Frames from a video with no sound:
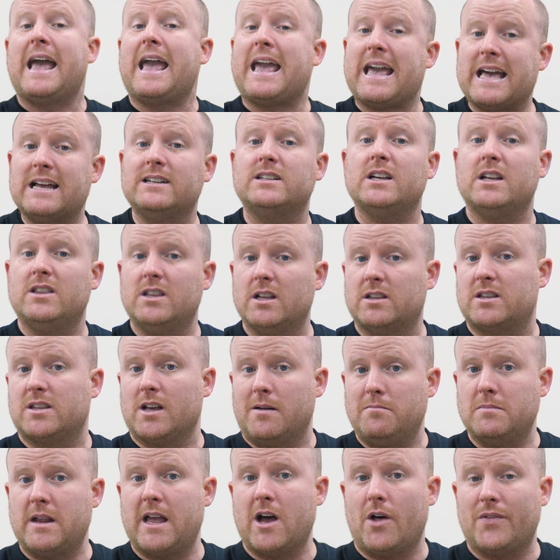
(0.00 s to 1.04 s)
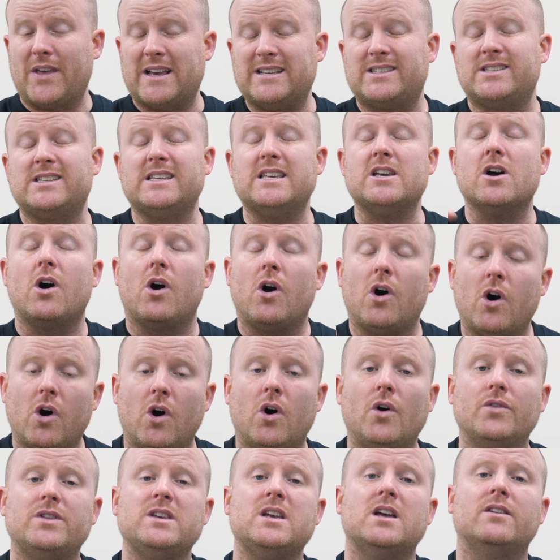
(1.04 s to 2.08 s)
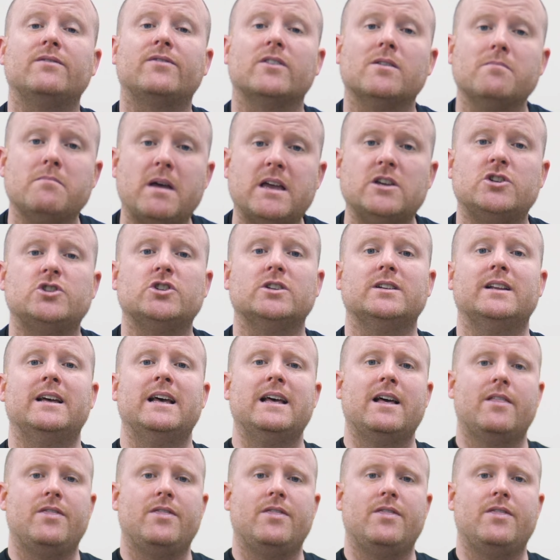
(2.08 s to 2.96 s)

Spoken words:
and in the thumbnail, they see all the information